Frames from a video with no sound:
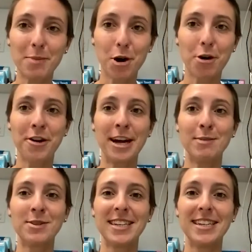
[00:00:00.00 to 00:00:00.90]

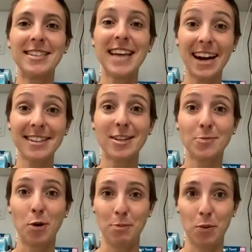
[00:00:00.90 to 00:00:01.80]
programs is Access
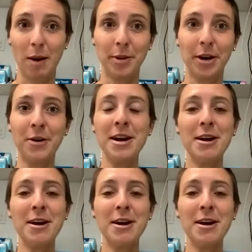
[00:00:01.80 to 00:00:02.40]
Point Pueblo,